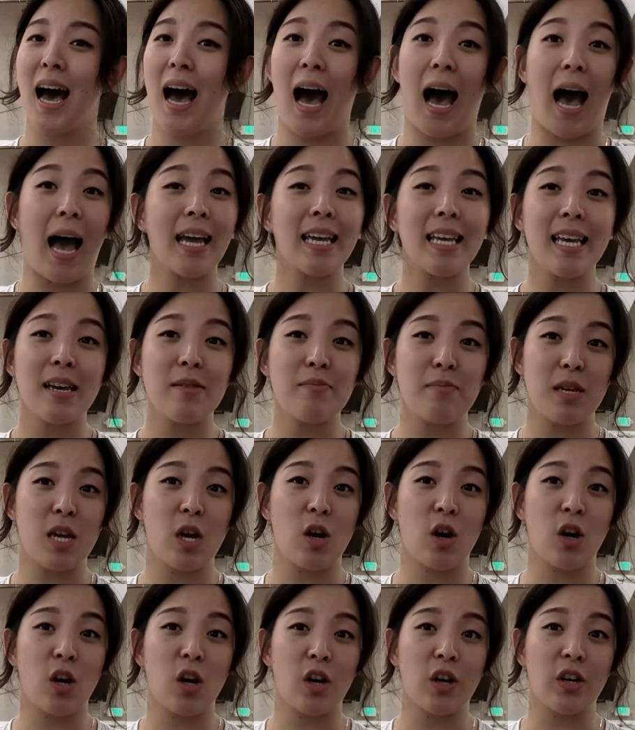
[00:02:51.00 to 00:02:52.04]
I can't be
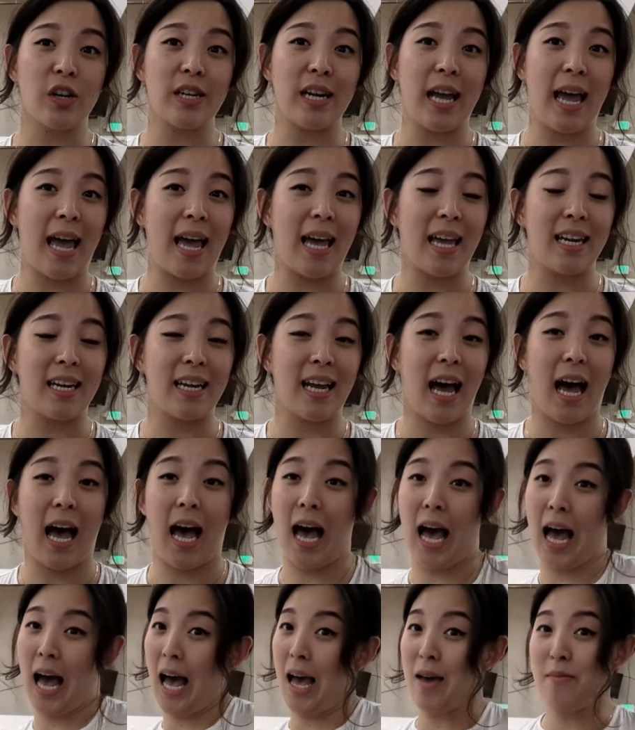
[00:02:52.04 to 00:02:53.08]
heard and
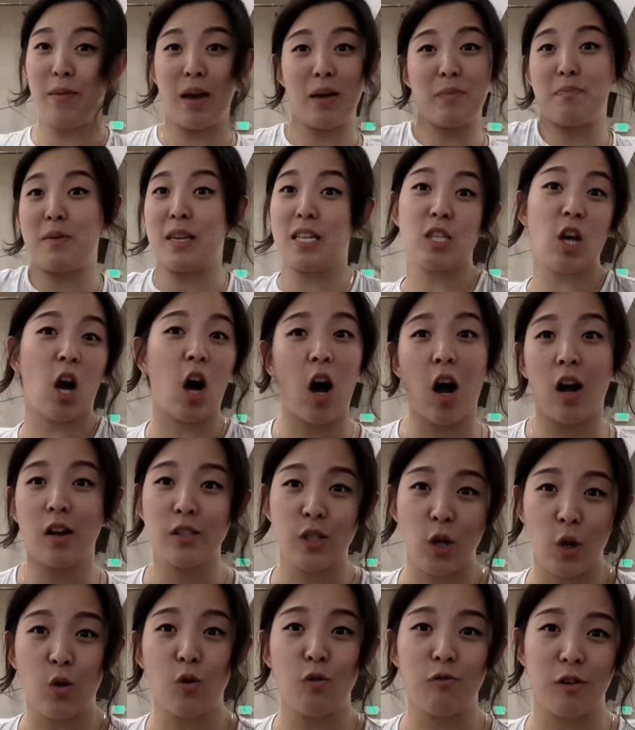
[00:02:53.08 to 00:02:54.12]
I might be talked
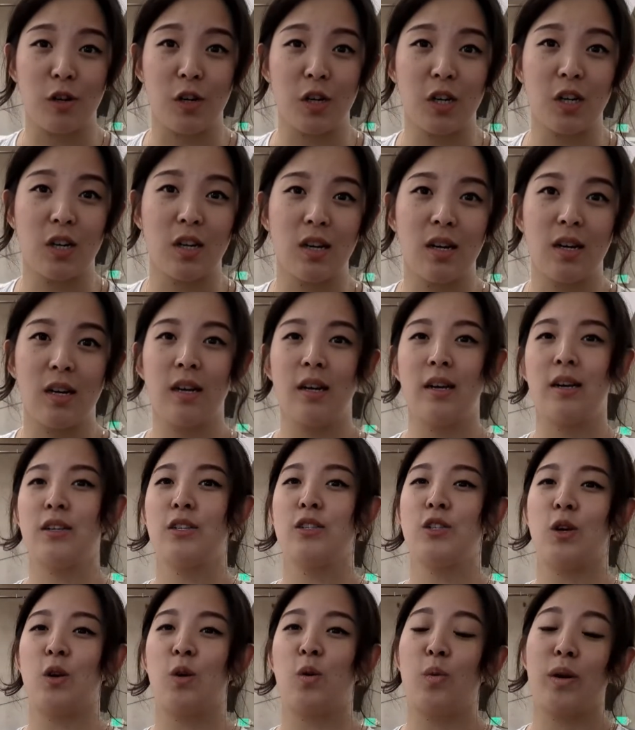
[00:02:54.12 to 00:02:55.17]
over.
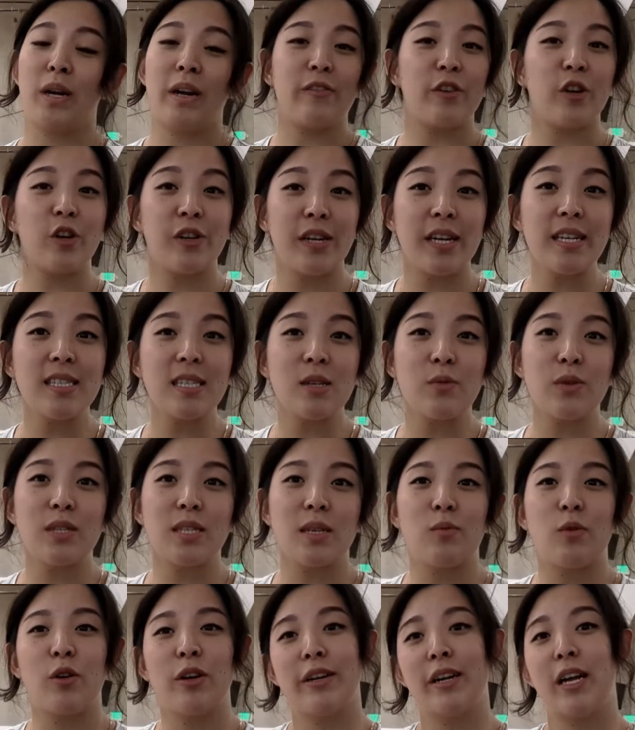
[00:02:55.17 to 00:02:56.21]
So whenever you're dancing with
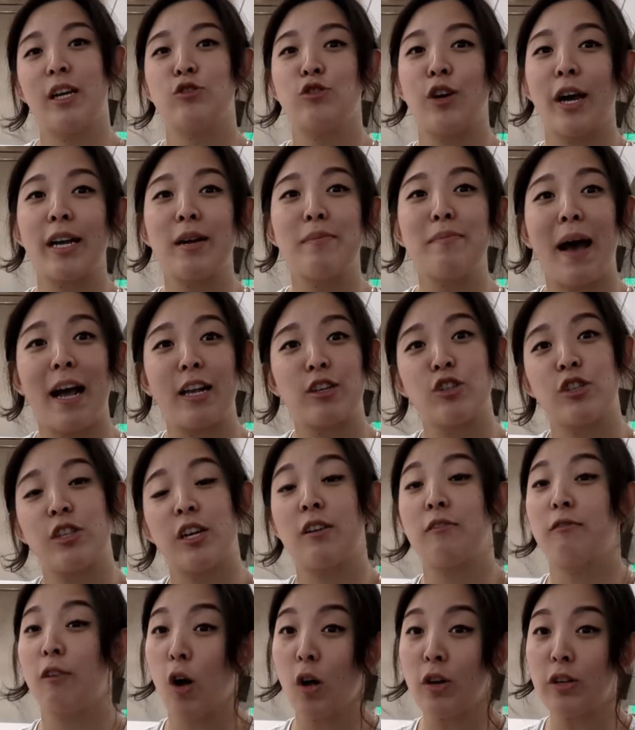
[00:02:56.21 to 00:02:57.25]
someone, try to match their
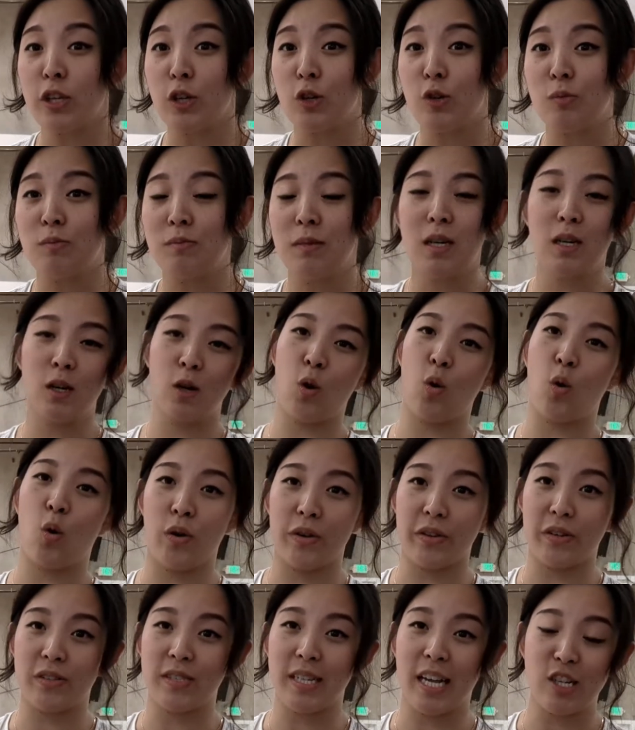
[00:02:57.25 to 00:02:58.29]
volume or
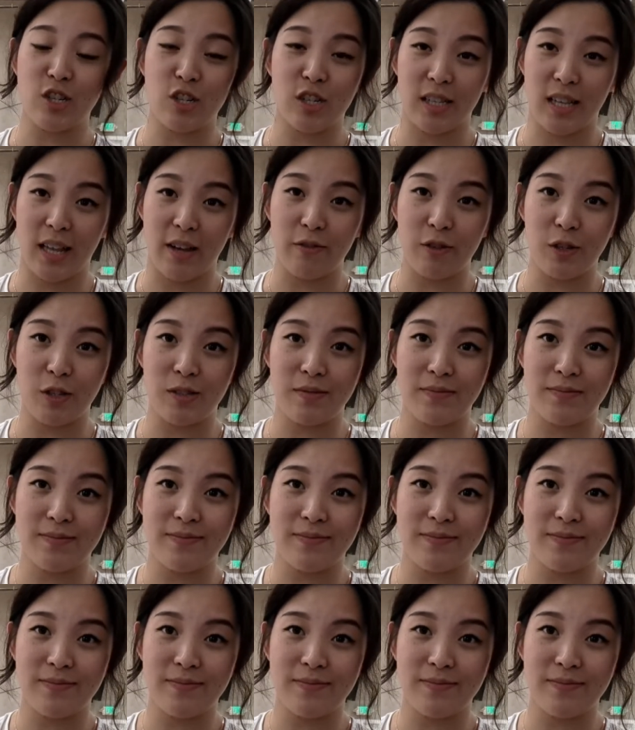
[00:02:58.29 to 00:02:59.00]
their tension level.